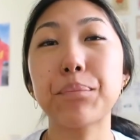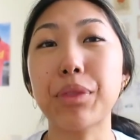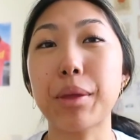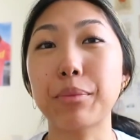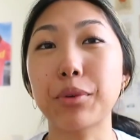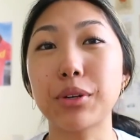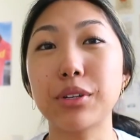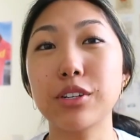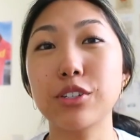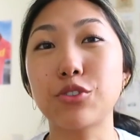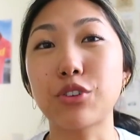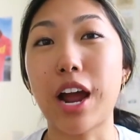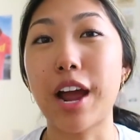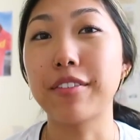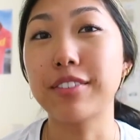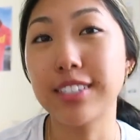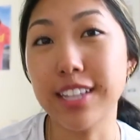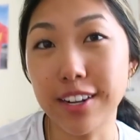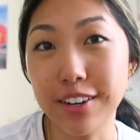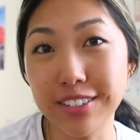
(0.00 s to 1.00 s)
I'm going to
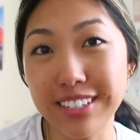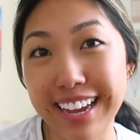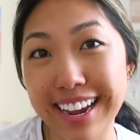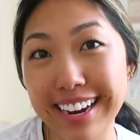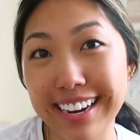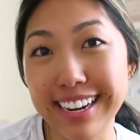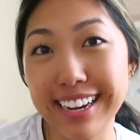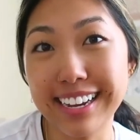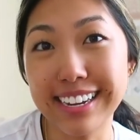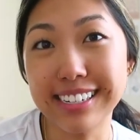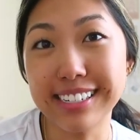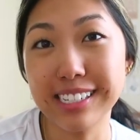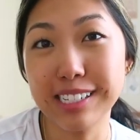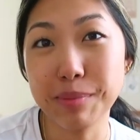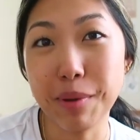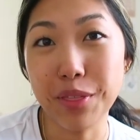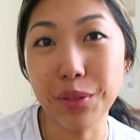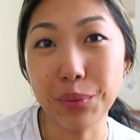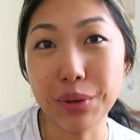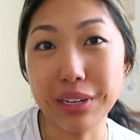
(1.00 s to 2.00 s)
drive to San Jose and
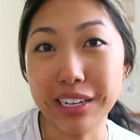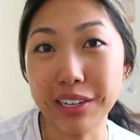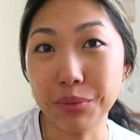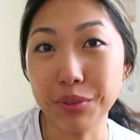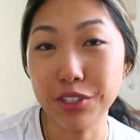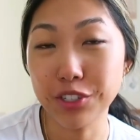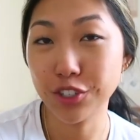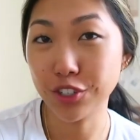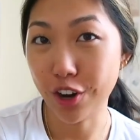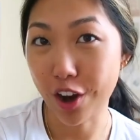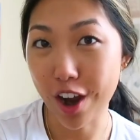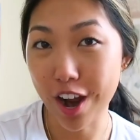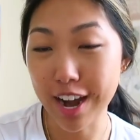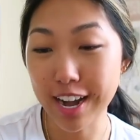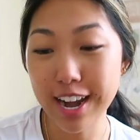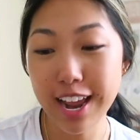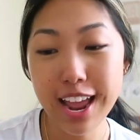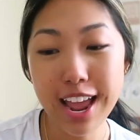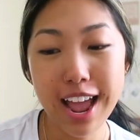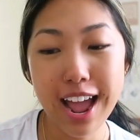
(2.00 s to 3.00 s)
spend the weekend with
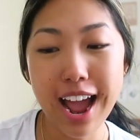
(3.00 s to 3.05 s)
Sean.